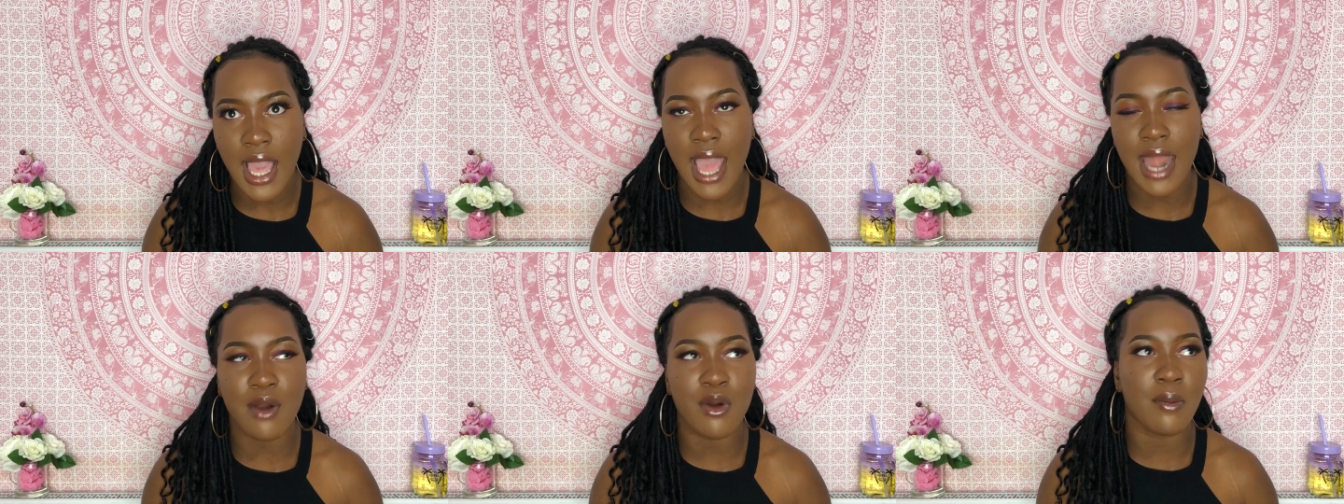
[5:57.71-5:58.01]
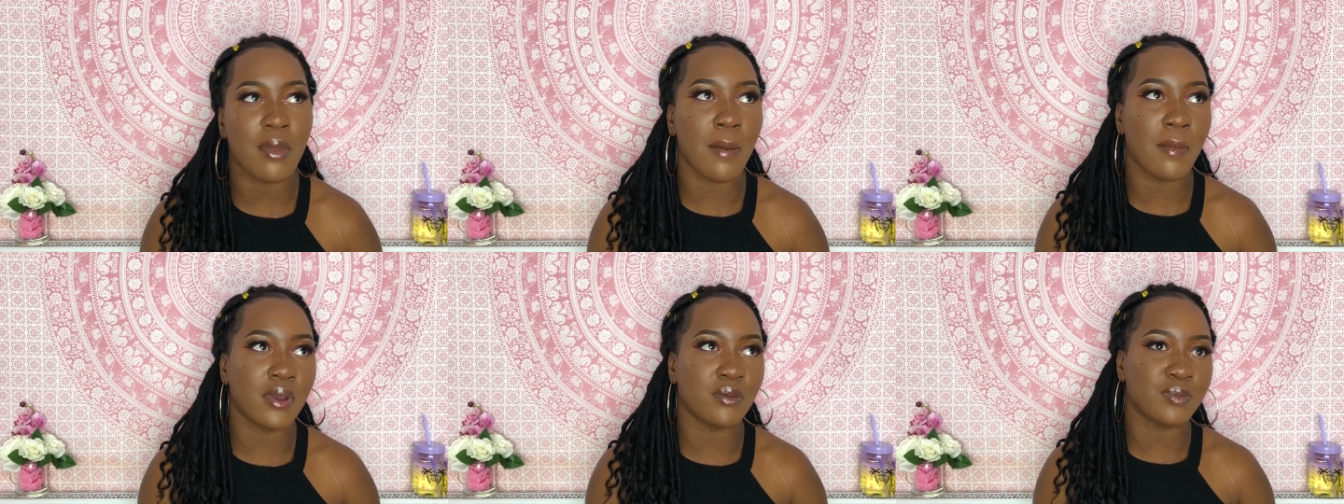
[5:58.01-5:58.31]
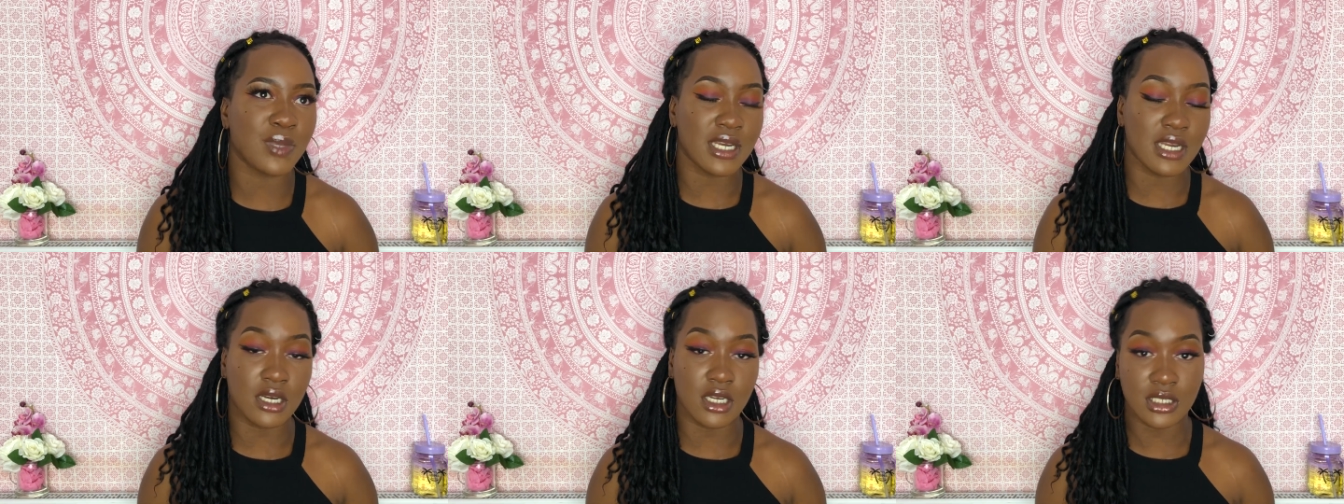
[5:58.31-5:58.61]
And I remember
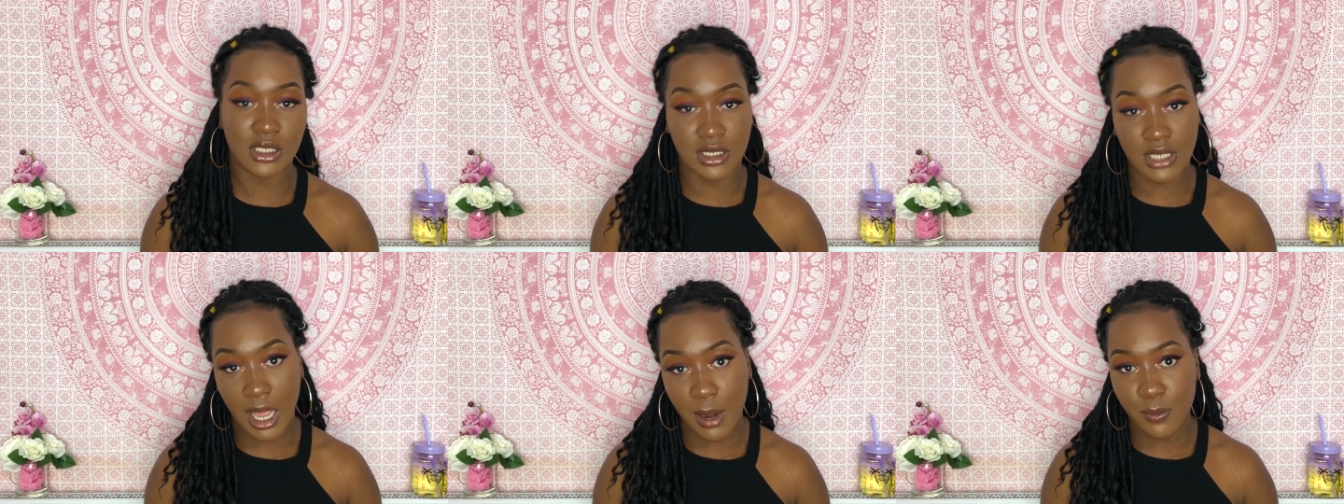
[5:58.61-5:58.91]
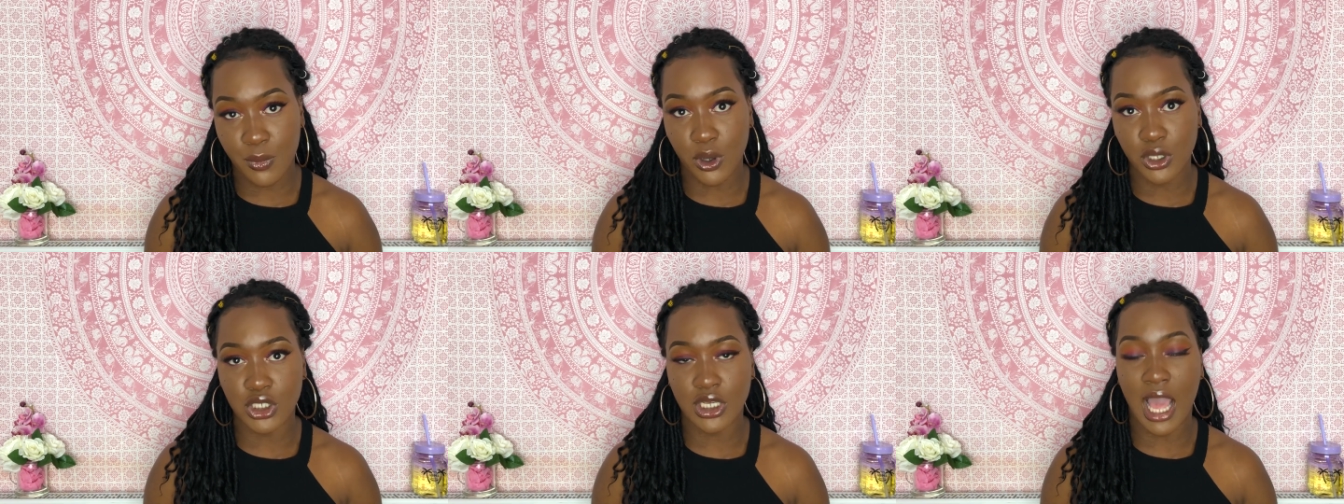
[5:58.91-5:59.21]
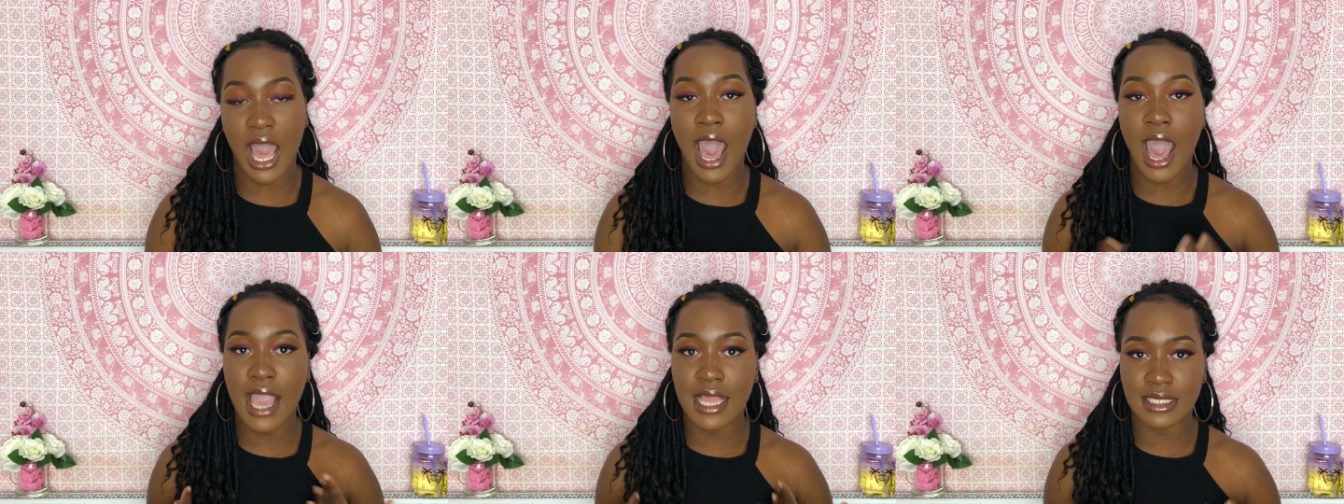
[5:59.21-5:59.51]
being in a design
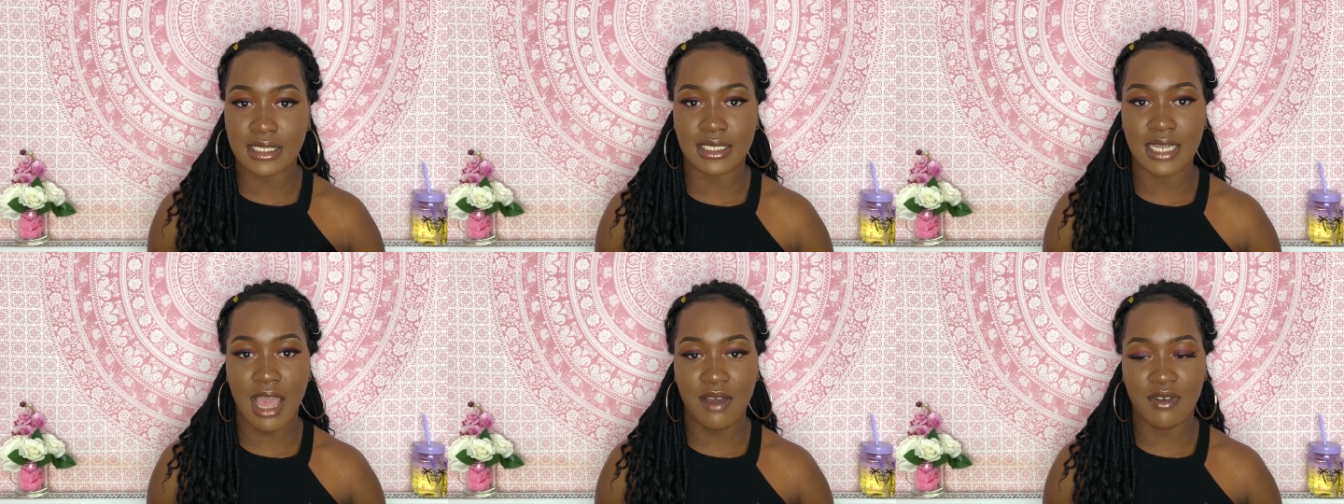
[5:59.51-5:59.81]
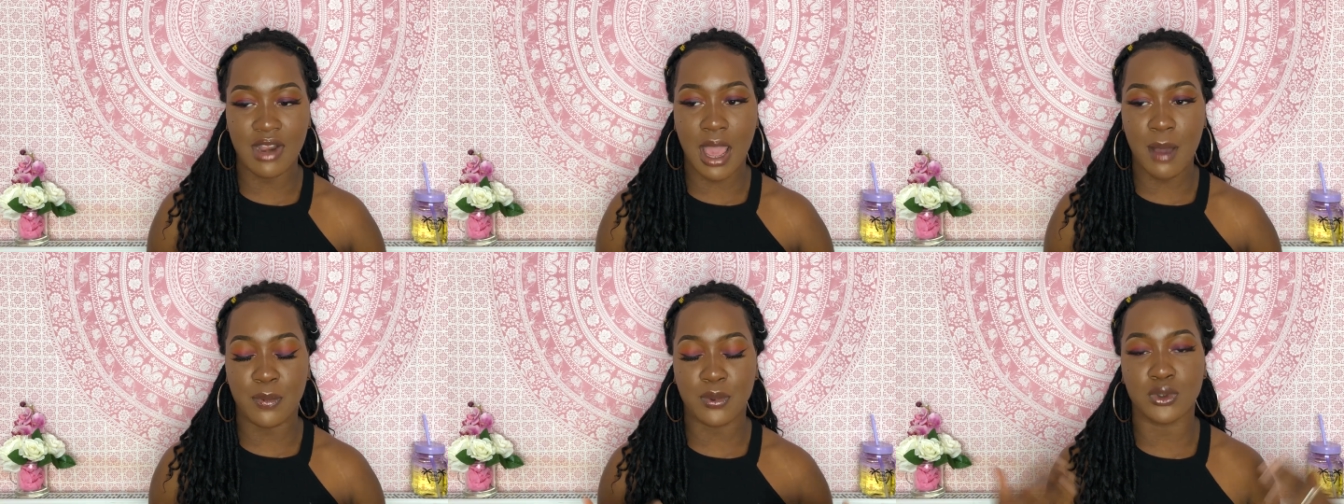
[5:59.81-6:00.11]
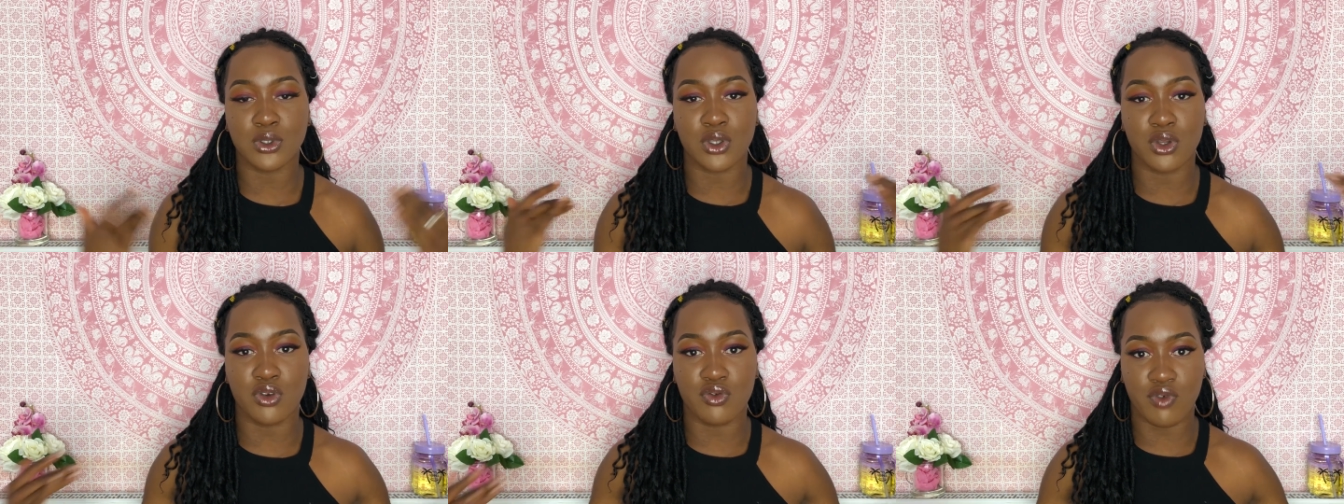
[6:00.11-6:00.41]
project, I didn't have an Apple,
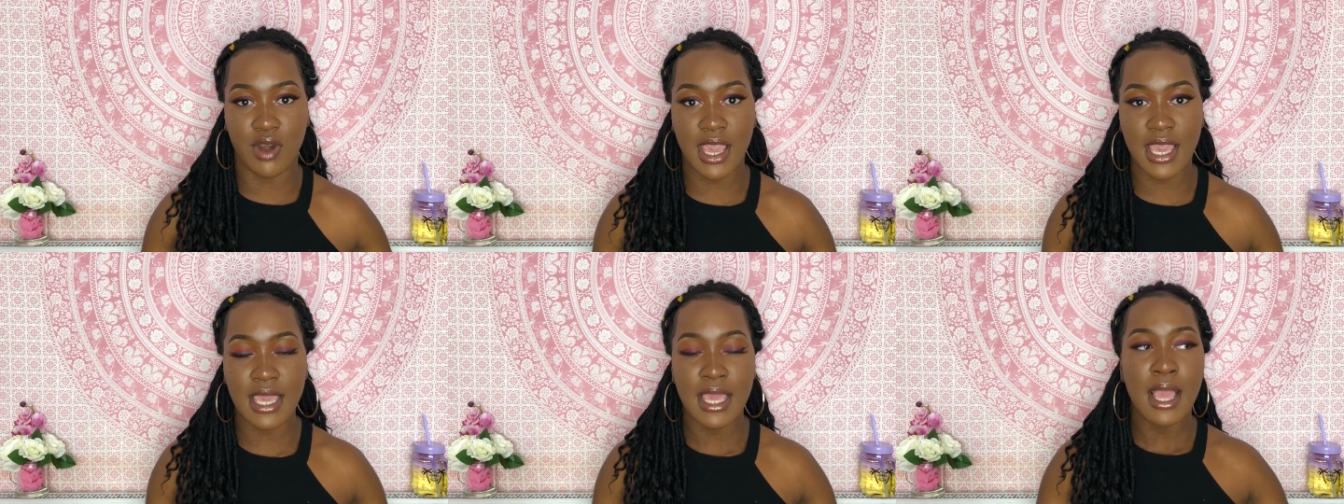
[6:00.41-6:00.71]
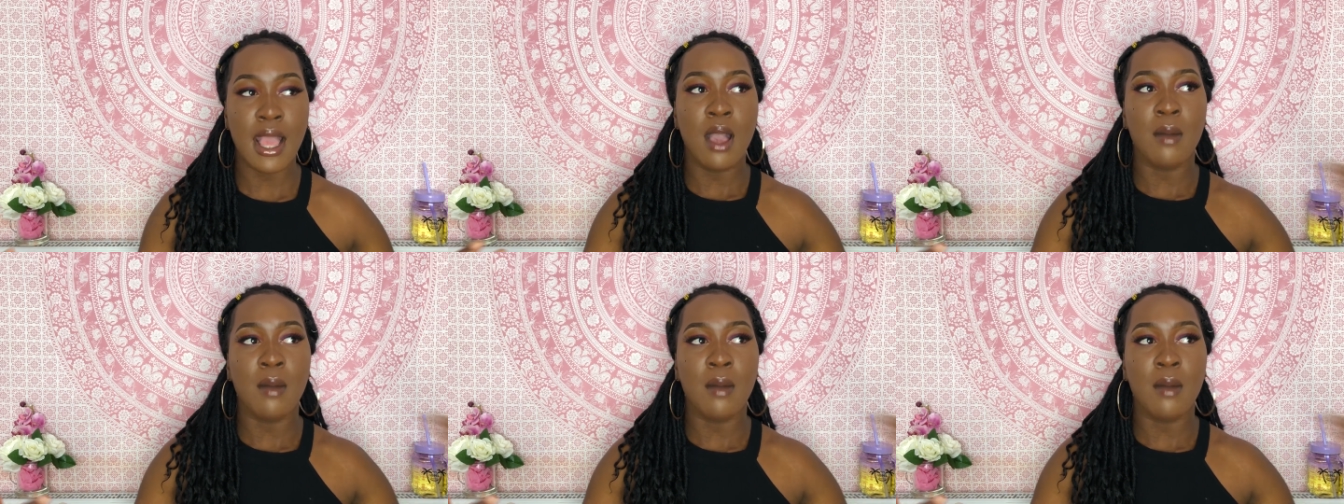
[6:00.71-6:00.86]
so great,